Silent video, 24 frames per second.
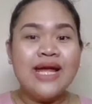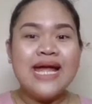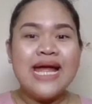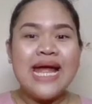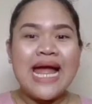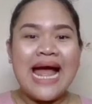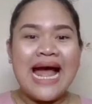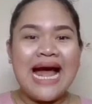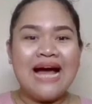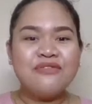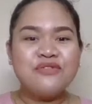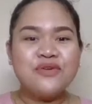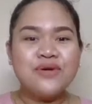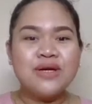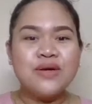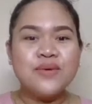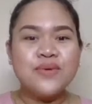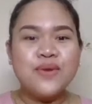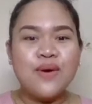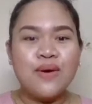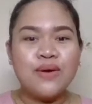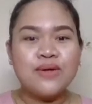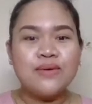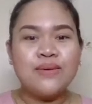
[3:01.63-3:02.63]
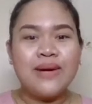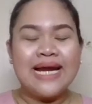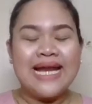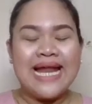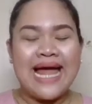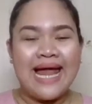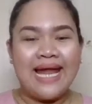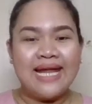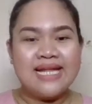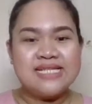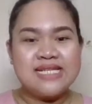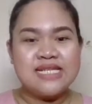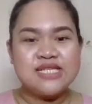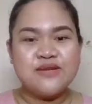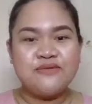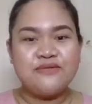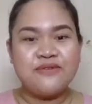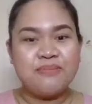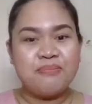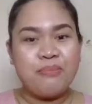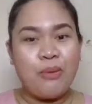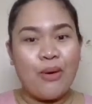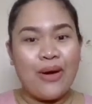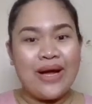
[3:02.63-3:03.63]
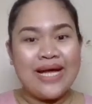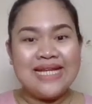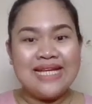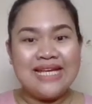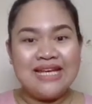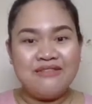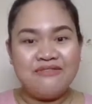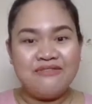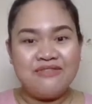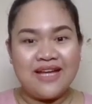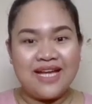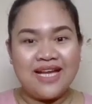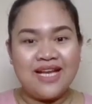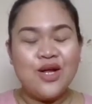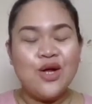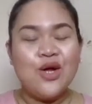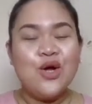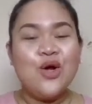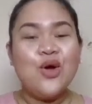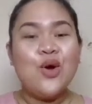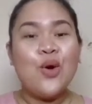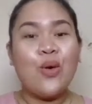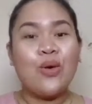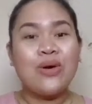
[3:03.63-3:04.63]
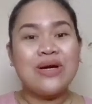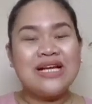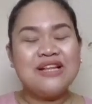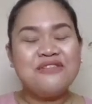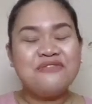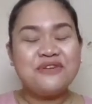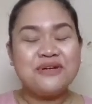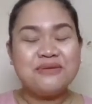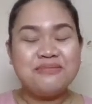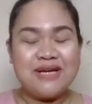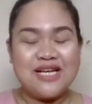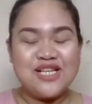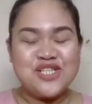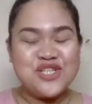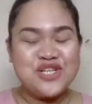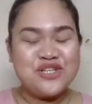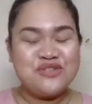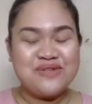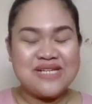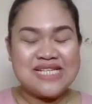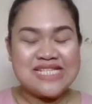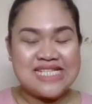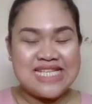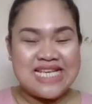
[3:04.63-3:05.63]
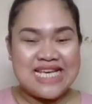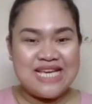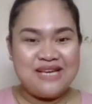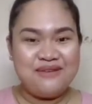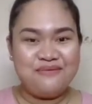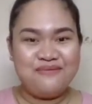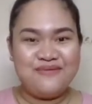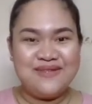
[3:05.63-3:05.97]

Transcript: after a thorough analysis of a point given or information received.